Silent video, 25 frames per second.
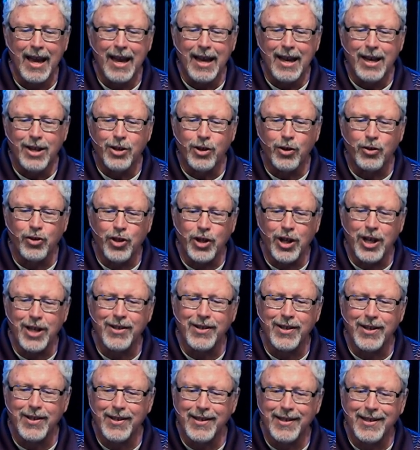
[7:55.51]
So
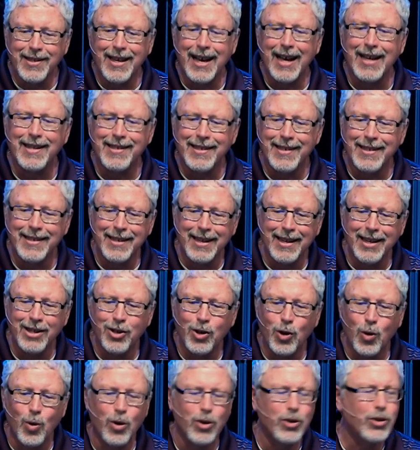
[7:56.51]
Jesus doesn't
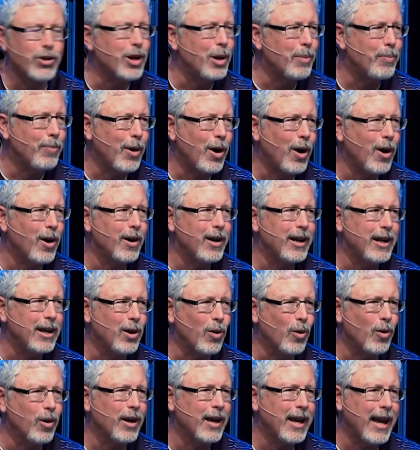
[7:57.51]
endorse a party
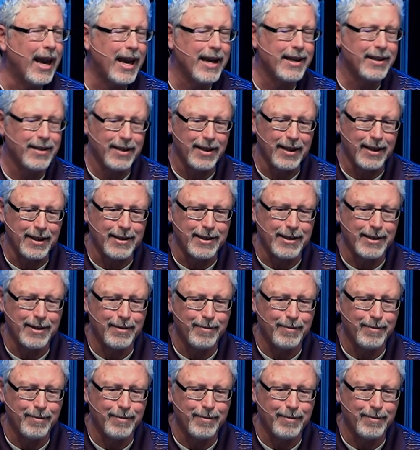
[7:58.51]
or a candidate.